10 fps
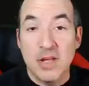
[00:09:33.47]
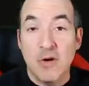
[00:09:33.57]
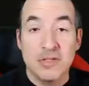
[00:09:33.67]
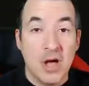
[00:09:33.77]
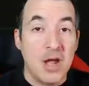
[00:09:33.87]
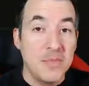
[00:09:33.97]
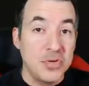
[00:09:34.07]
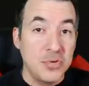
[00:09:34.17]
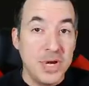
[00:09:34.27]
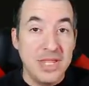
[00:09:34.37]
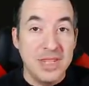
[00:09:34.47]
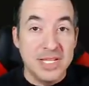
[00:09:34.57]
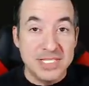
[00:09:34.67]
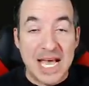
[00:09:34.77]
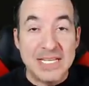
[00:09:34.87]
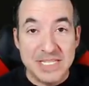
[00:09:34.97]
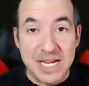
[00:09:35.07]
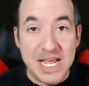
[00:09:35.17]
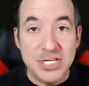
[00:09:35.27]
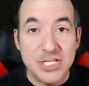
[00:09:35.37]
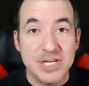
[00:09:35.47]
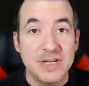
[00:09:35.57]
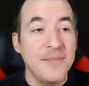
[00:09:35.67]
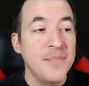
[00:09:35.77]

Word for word: goes on between the assassination